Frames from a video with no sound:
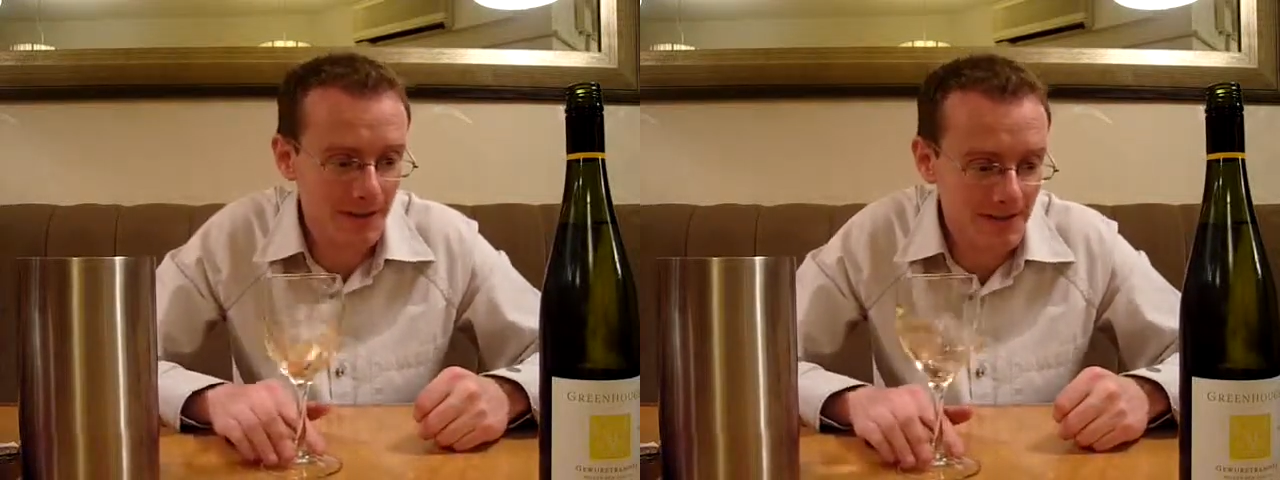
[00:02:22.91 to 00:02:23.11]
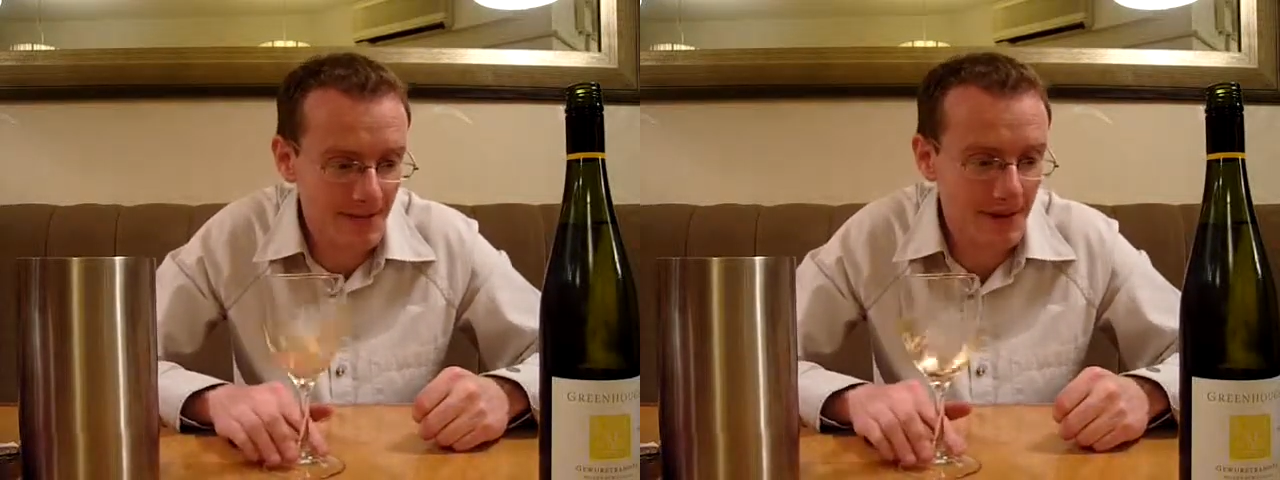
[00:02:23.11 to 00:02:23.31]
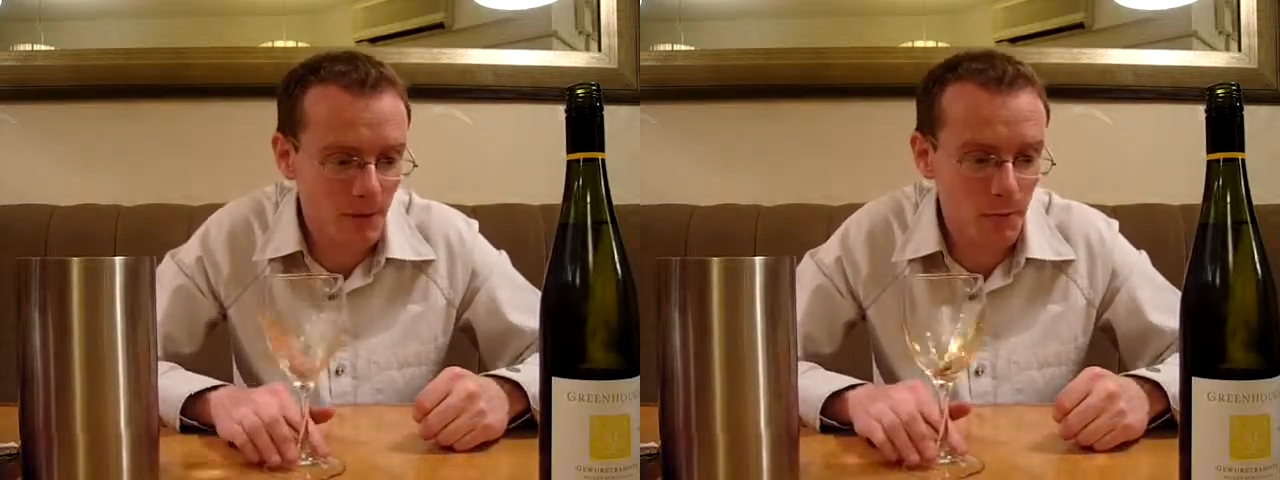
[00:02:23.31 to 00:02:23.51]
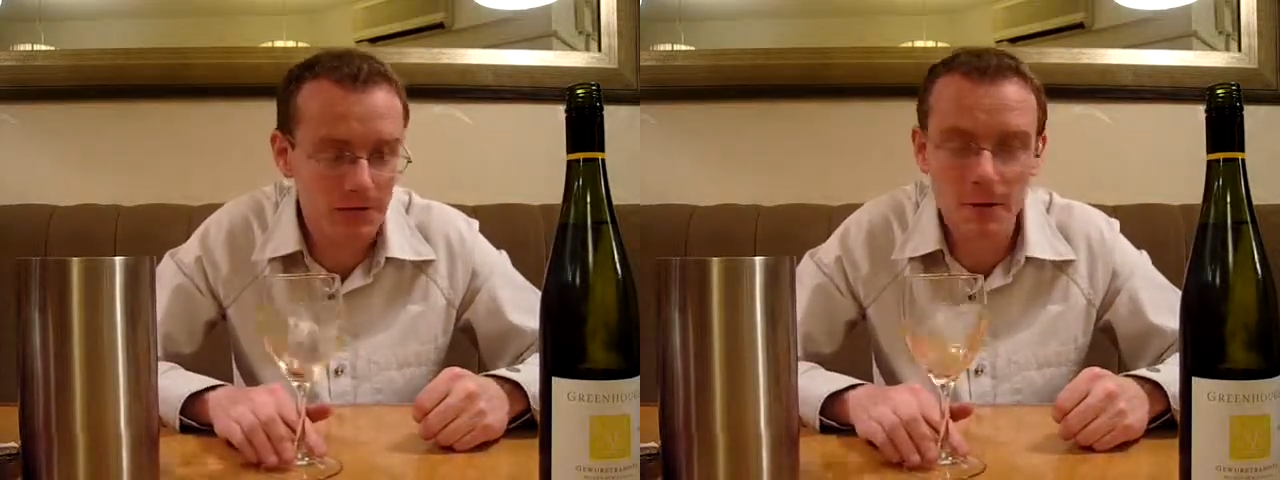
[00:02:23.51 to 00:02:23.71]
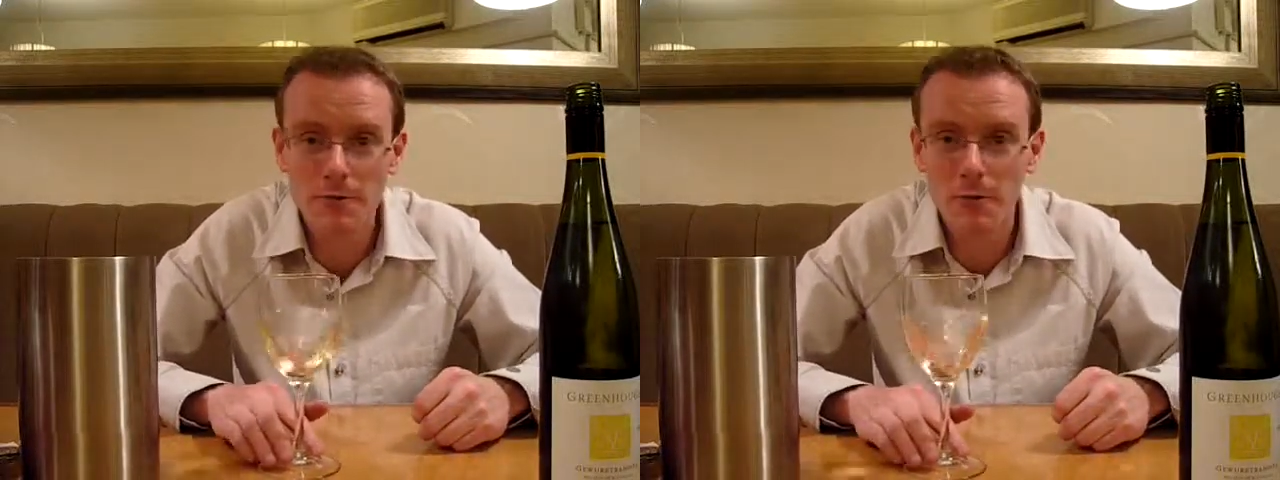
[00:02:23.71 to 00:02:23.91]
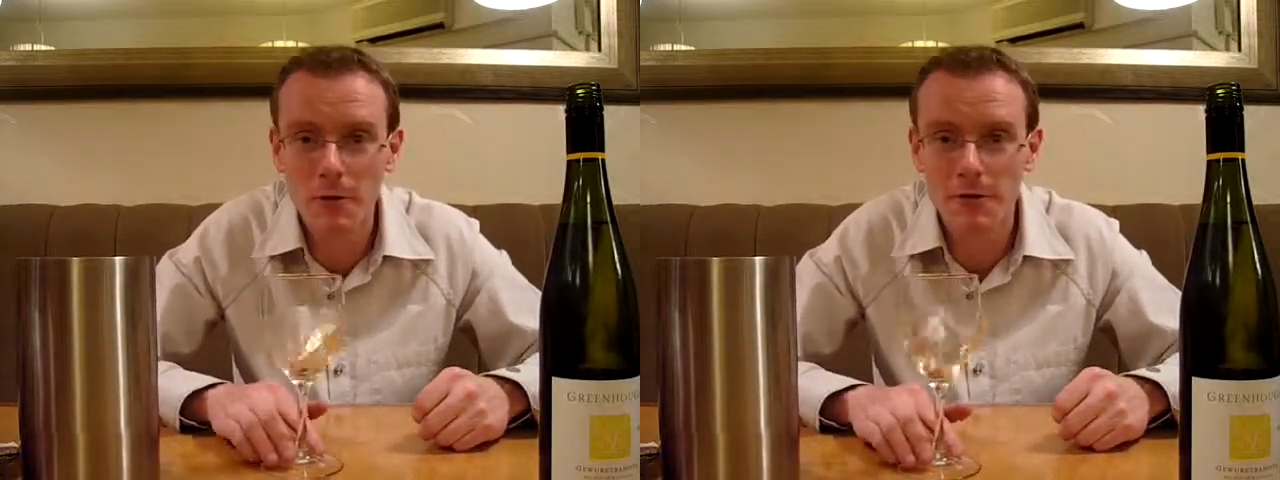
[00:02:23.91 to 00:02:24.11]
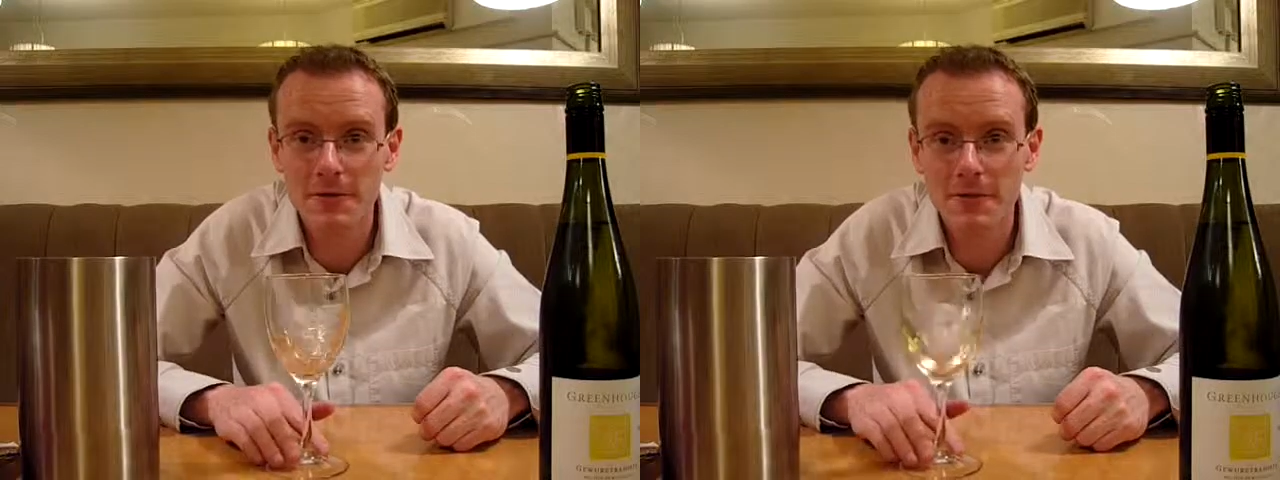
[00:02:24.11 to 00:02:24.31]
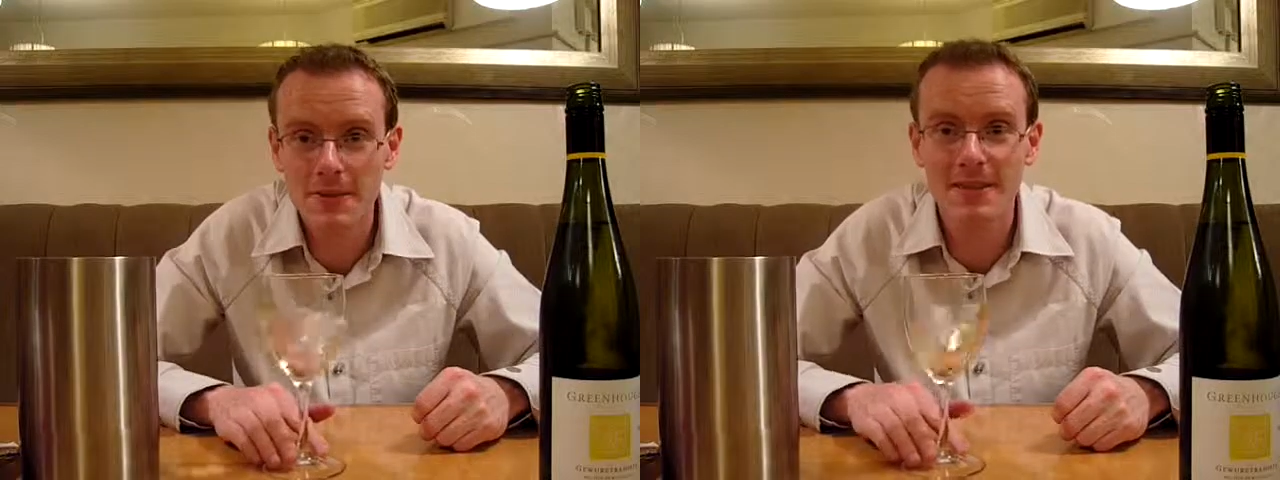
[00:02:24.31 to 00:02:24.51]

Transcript: uh, worst comes to worst, a